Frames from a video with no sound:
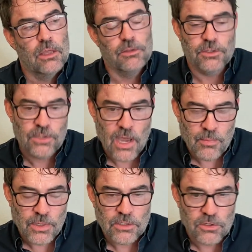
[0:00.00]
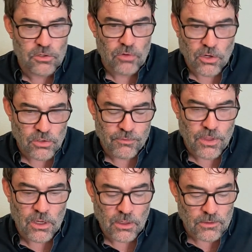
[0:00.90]
the assignments, the structure of
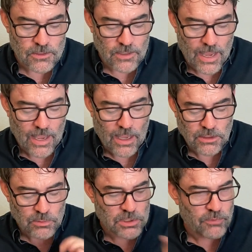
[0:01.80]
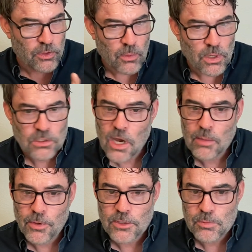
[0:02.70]
things, and specifically want to talk
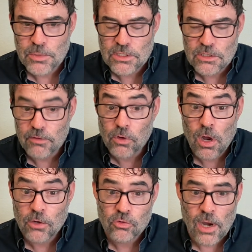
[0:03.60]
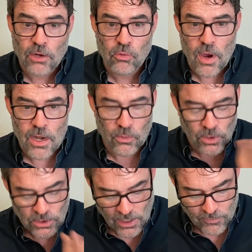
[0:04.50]
about this business of contract grading,
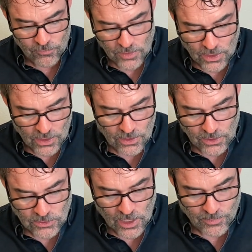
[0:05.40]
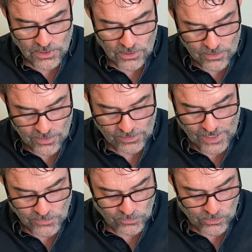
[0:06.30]
which I've adopted in the
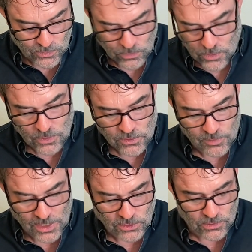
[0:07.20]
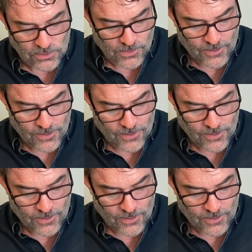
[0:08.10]
last few semesters.